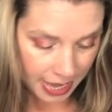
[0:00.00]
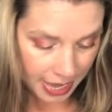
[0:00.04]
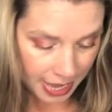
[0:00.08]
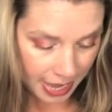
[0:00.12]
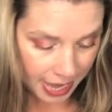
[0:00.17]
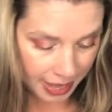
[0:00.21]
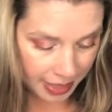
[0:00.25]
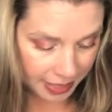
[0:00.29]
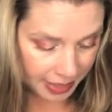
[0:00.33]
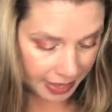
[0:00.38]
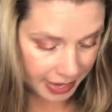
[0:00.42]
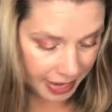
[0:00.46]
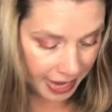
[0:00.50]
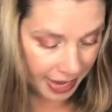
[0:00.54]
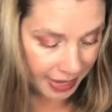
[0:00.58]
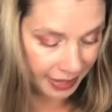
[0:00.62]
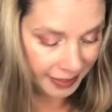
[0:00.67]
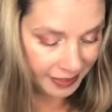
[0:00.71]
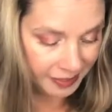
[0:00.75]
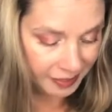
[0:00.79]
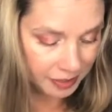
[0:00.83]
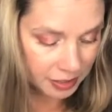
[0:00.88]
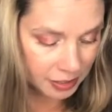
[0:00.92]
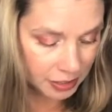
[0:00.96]
And the
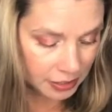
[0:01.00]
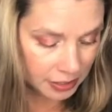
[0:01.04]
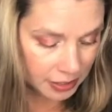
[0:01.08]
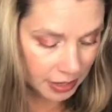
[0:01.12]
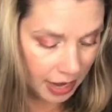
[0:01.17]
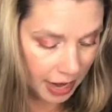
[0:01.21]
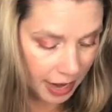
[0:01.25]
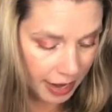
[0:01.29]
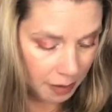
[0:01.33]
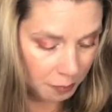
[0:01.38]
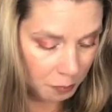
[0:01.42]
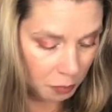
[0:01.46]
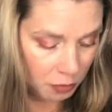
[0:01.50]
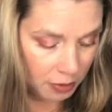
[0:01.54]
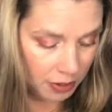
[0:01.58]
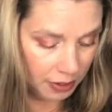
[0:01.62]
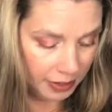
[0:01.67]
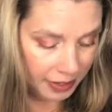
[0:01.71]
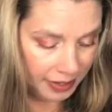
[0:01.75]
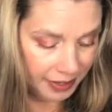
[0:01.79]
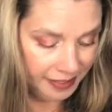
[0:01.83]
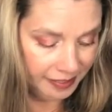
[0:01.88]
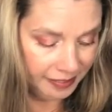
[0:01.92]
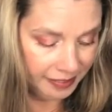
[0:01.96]
next item on the
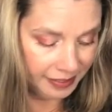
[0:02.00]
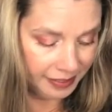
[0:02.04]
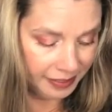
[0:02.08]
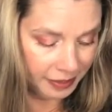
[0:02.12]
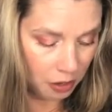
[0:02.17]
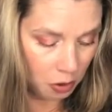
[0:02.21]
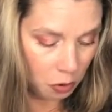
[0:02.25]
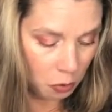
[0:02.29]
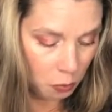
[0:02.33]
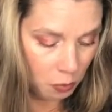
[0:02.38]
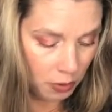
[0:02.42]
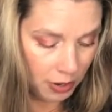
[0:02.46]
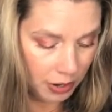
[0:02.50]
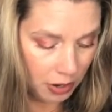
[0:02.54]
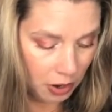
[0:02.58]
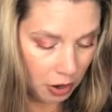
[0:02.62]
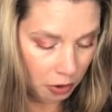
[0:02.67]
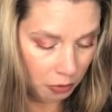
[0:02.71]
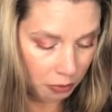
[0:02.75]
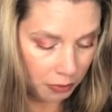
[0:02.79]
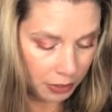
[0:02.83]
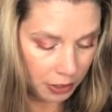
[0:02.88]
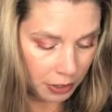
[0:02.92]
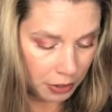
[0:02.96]
list is the
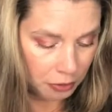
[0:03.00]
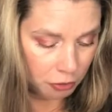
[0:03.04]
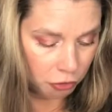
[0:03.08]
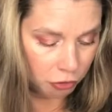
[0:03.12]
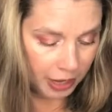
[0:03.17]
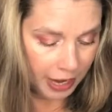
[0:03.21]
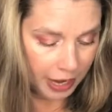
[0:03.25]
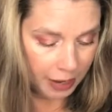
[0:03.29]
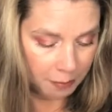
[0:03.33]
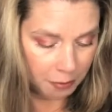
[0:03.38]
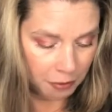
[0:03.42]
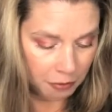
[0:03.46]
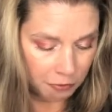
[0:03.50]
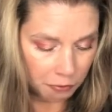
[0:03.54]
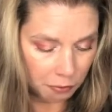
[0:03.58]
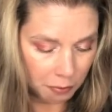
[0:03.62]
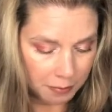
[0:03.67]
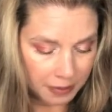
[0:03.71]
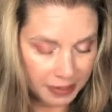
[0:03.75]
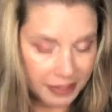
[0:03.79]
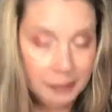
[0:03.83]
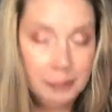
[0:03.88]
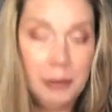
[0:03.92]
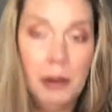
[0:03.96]
O1.Algo Jack
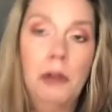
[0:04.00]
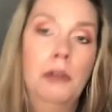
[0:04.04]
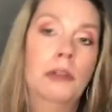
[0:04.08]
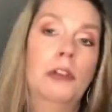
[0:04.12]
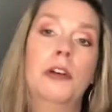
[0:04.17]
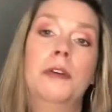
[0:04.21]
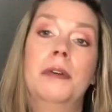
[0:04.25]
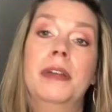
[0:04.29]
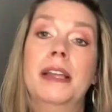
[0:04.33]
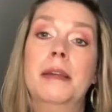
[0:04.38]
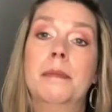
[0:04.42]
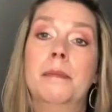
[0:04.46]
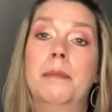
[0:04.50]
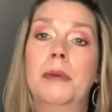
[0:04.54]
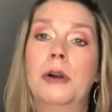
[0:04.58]
Performance Polo in